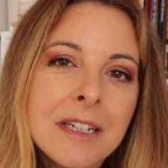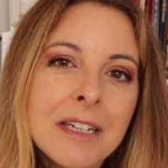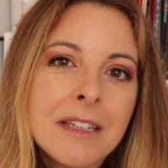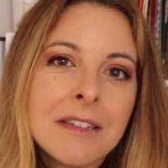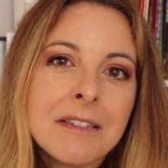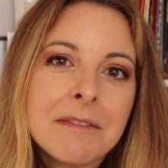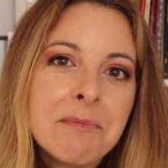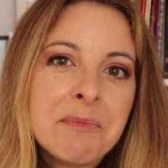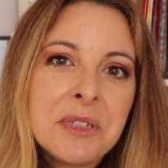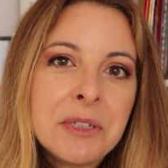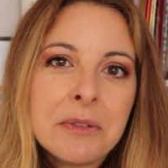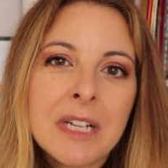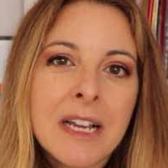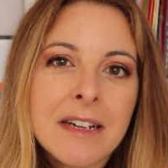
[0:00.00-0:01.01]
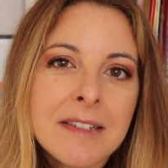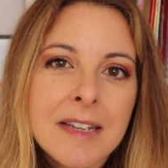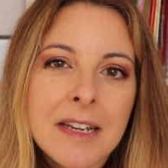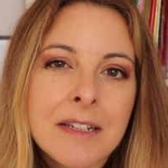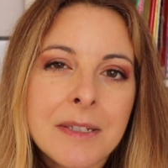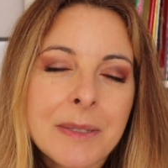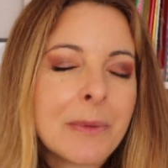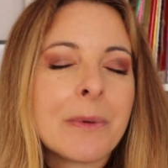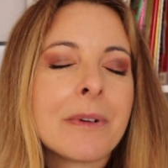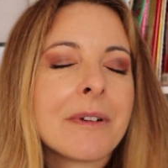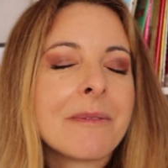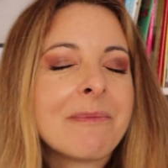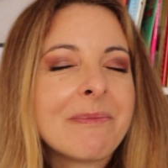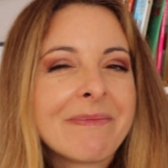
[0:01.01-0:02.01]
in the United States
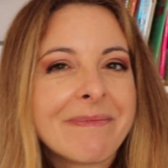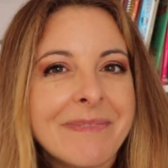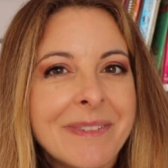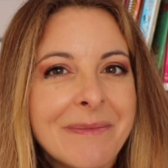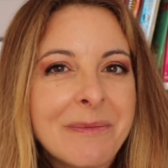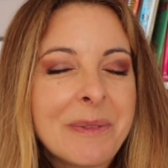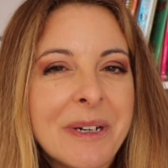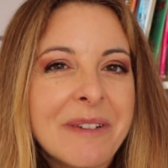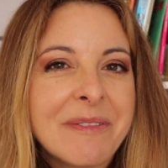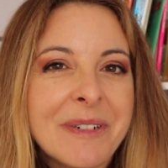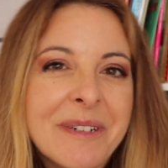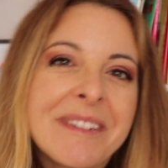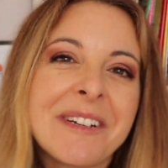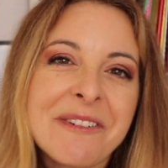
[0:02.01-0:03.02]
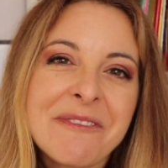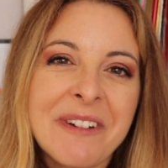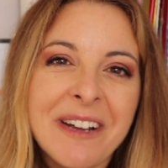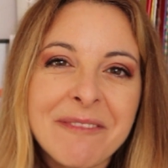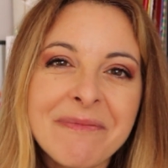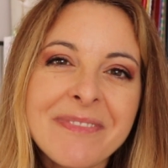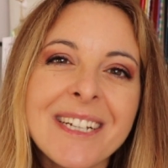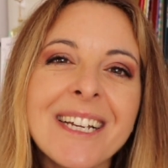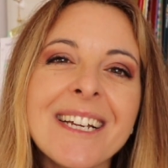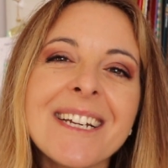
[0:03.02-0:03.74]
or wherever they're from.